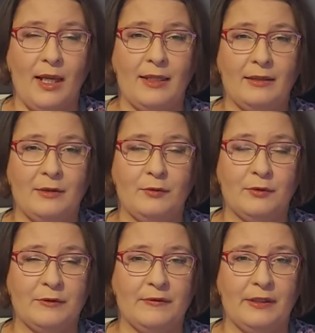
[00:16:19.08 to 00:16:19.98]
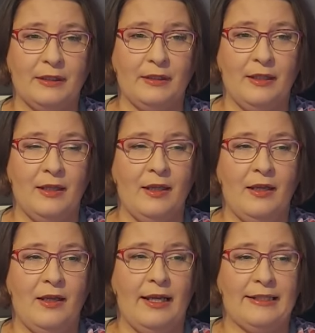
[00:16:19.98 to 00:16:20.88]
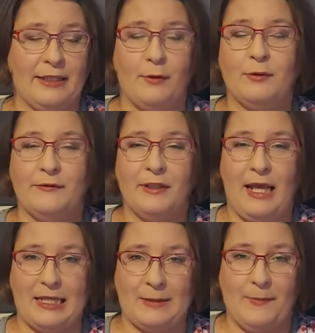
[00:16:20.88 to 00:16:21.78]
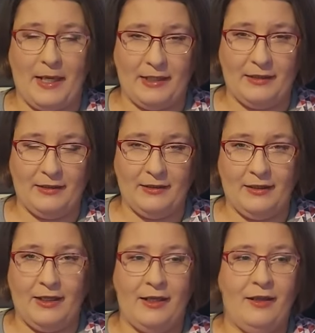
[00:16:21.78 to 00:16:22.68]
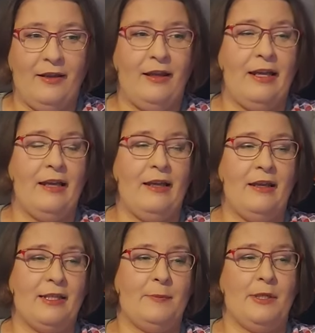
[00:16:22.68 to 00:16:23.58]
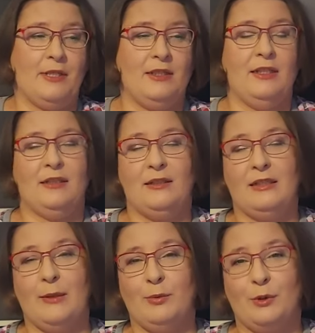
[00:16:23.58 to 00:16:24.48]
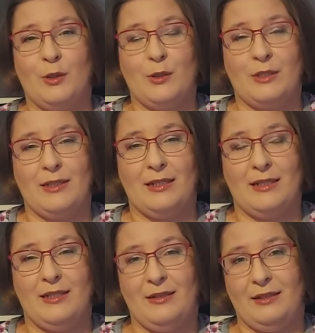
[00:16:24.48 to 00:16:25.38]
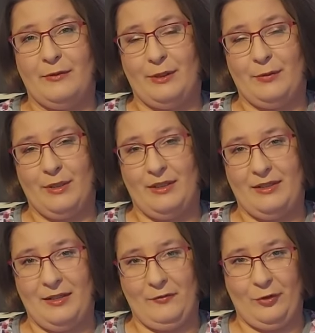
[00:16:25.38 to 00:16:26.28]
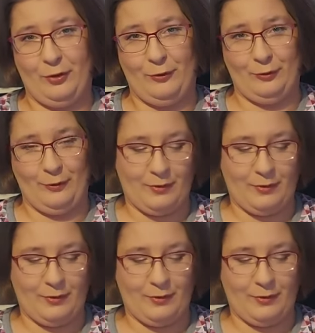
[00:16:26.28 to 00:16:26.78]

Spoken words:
And it won't feel, and I won't feel as bad. Especially that the double gauzes I seen, they were 20 something euro.